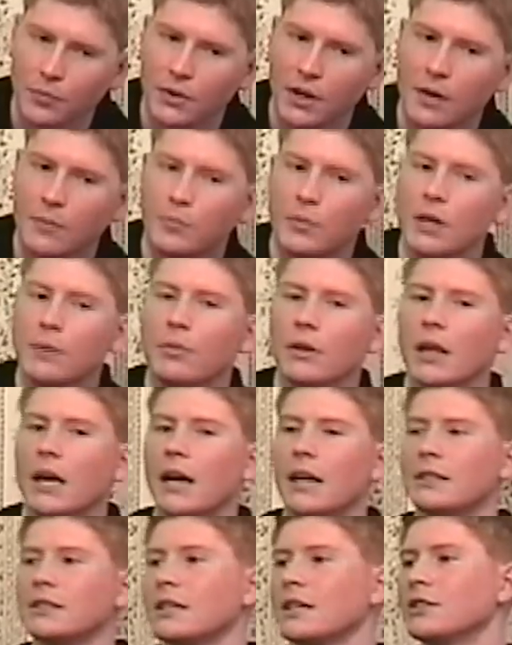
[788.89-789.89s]
Then people
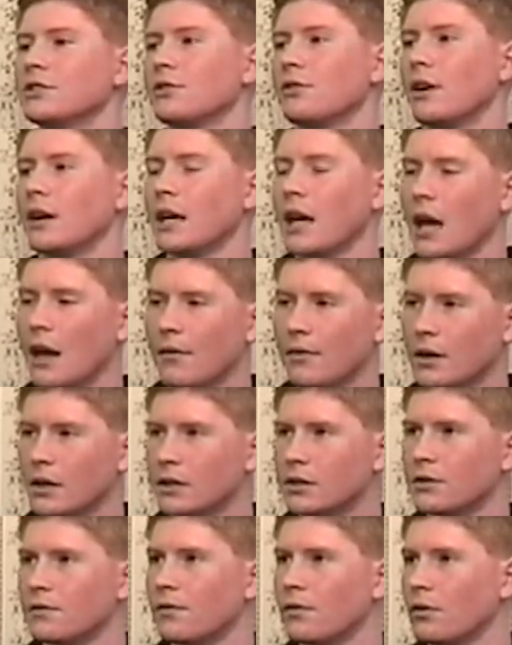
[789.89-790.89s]
ask, is there any
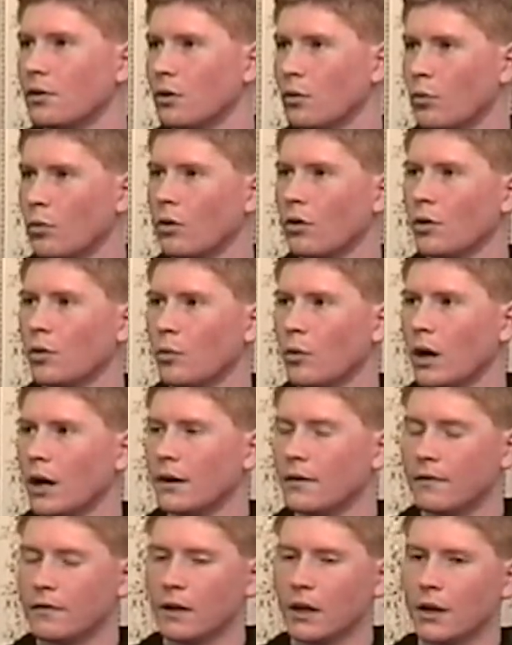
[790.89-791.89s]
evidence for the
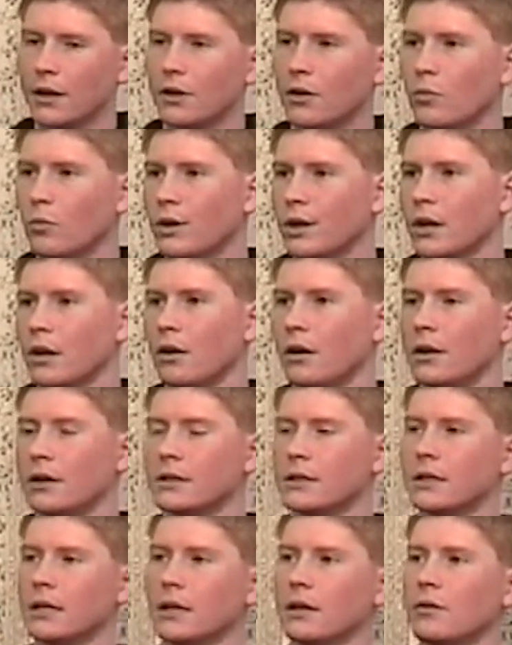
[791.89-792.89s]
worldwide flood or what
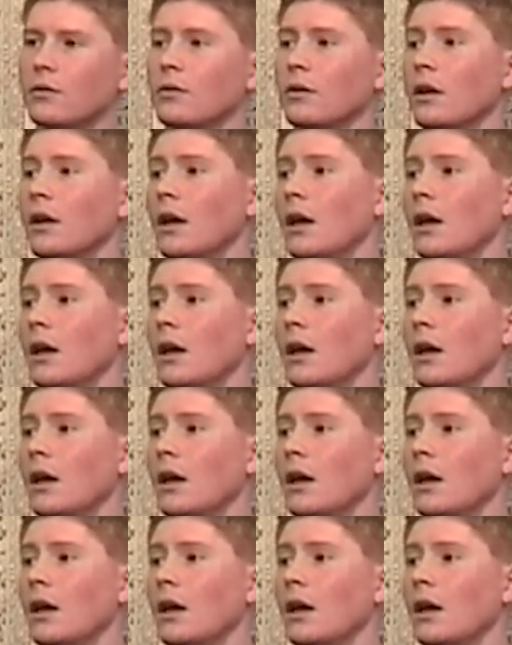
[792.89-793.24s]
caused it? And